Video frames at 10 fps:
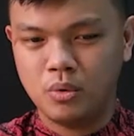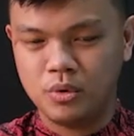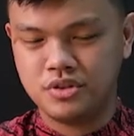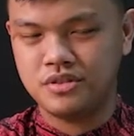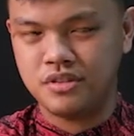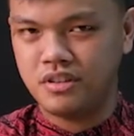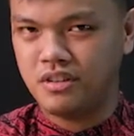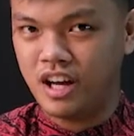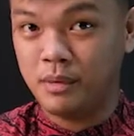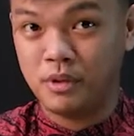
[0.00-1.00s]
which is the
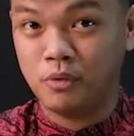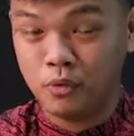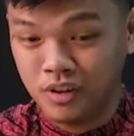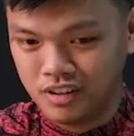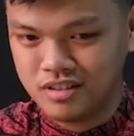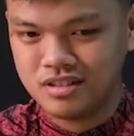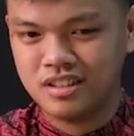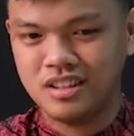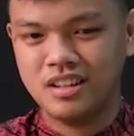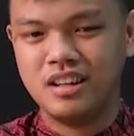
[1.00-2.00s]
element of
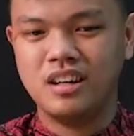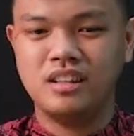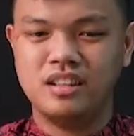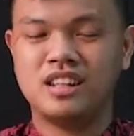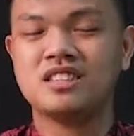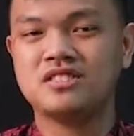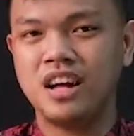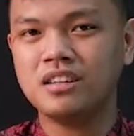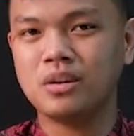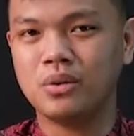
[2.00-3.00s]
words, that can
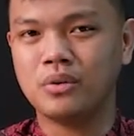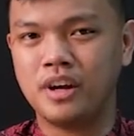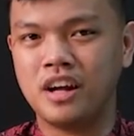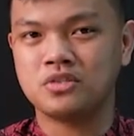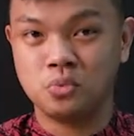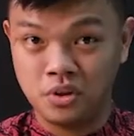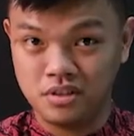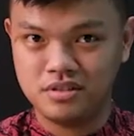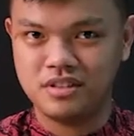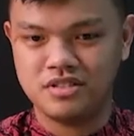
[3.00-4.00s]
stand alone as
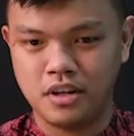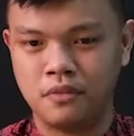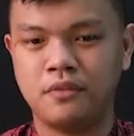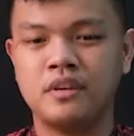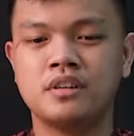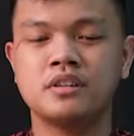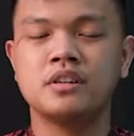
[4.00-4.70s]
words itself.